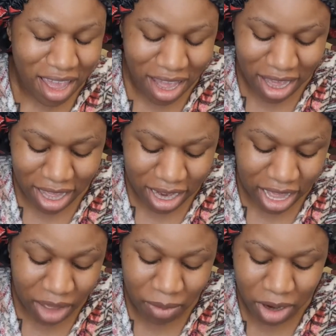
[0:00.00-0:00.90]
And
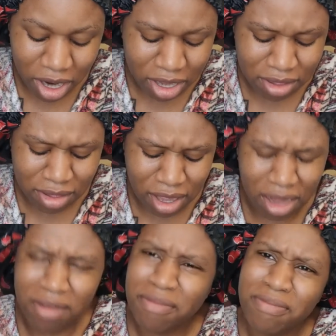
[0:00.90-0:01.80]
it works.
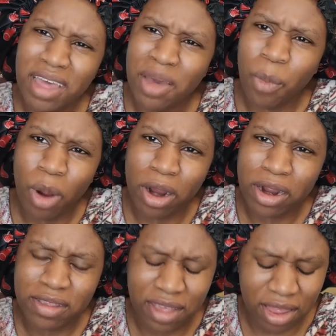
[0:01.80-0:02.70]
It
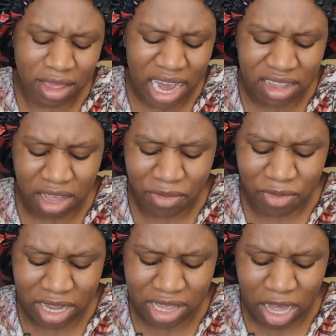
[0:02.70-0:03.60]
works. And this guy's like
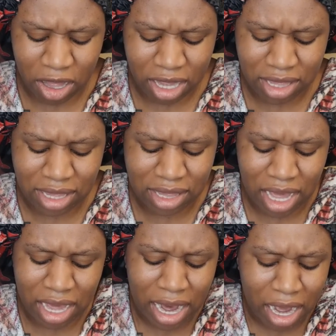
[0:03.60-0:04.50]
freaked out because he's
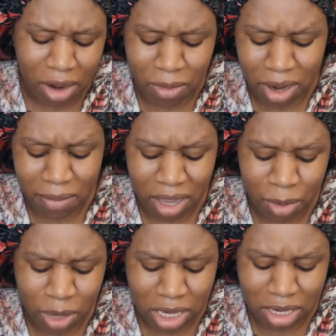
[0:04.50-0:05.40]
like, I don't want to be in a
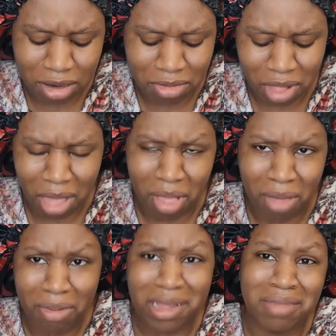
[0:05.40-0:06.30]
relationship
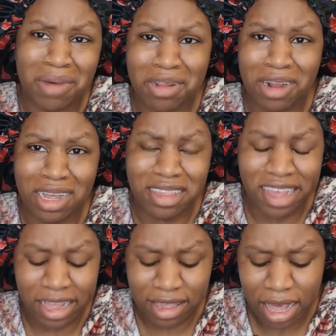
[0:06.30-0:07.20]
with some other
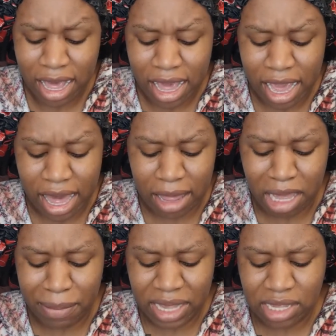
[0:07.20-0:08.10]
nonsense. And
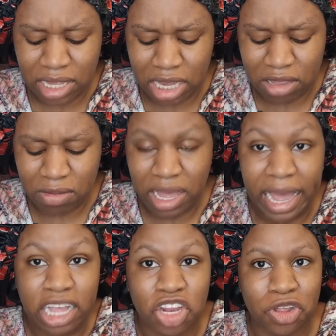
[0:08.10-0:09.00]
he basically tells him
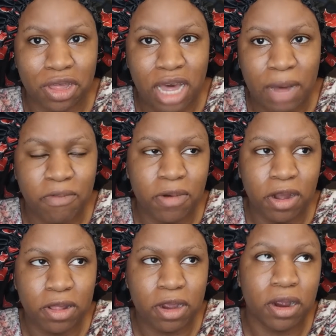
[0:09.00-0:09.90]
that, you know, the cop from
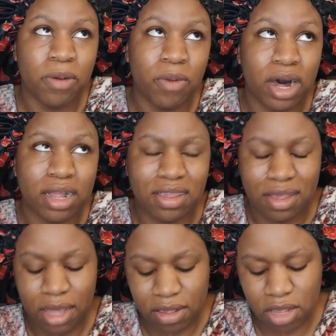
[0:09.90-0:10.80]
earlier,
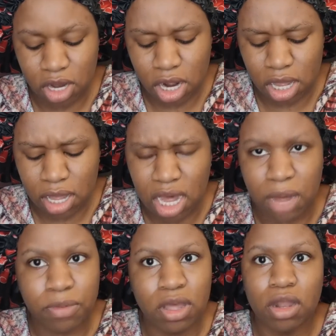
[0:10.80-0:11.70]
Watts, is a dirty
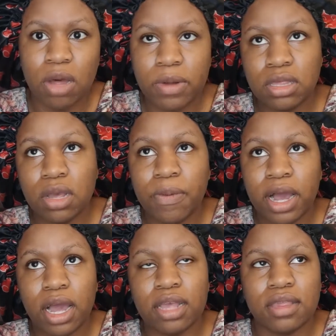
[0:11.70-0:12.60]
cop, to no one's
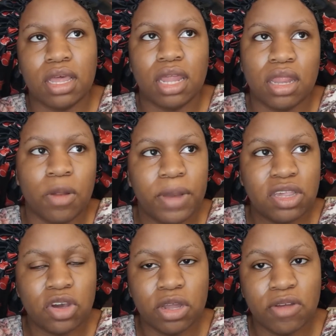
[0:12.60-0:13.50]
surprise. And that they're
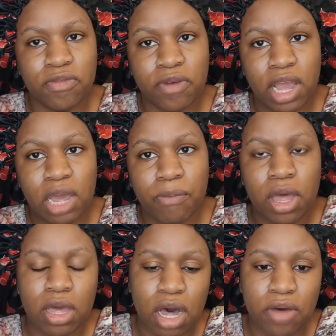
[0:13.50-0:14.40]
basically going to frame
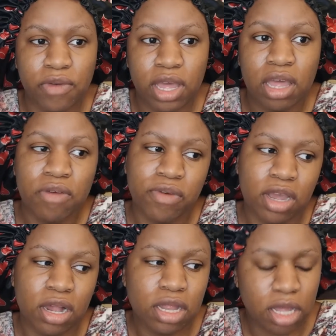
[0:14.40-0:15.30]
Coffee for
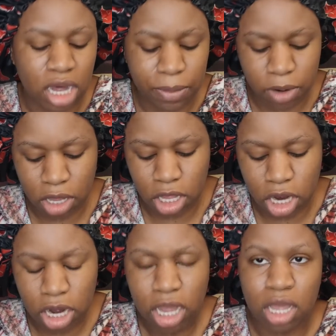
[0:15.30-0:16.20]
killing the cop
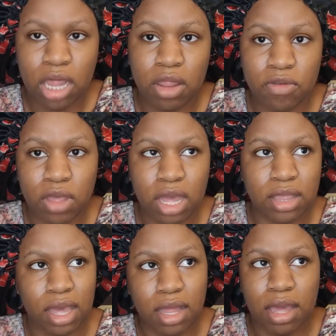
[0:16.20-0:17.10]
earlier. And that there's like a
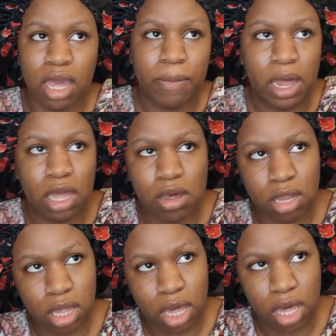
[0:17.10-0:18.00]
10K bounty out
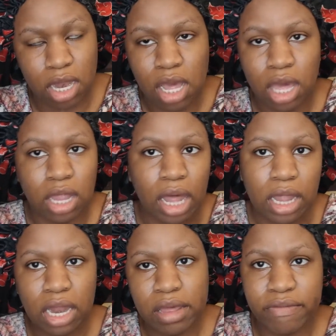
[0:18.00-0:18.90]
on the kid. And that
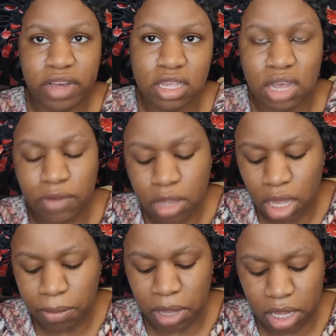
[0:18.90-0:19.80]
they need to fix
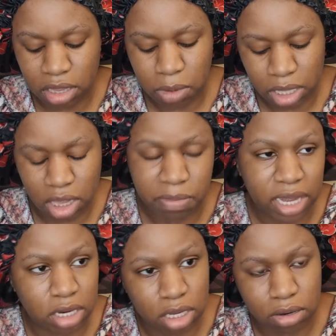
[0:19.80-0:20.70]
everything because Watts is
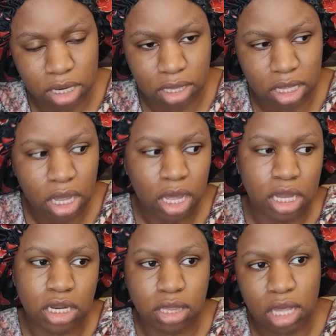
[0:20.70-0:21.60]
batshit crazy.
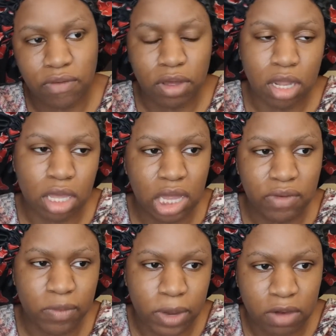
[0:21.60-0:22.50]
And she's definitely going to kill
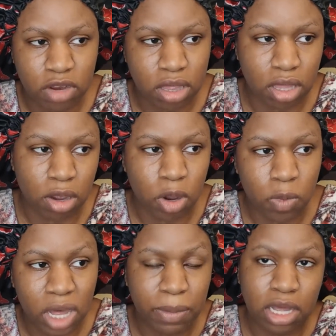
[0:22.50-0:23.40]
everyone if she doesn't get her
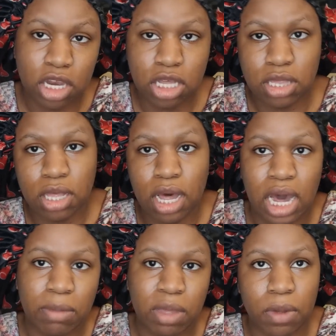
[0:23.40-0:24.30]
way because she's
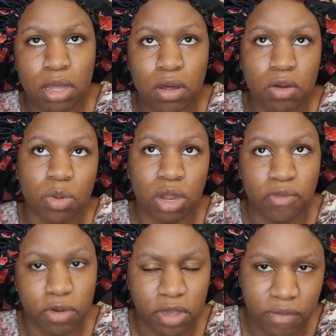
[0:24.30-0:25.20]
hyped up on coke
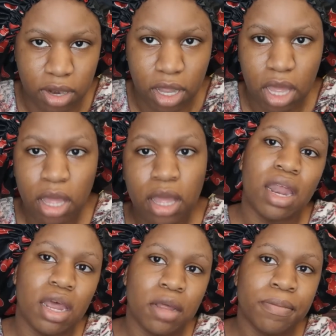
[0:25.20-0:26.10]
24/7.
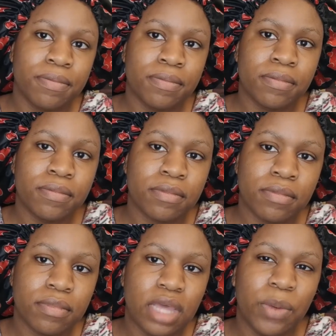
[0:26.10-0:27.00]
And
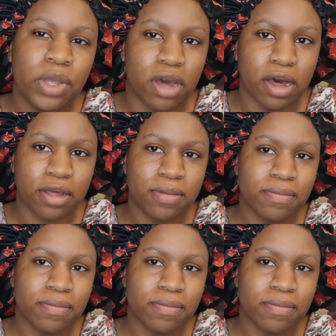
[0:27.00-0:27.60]
can we talk?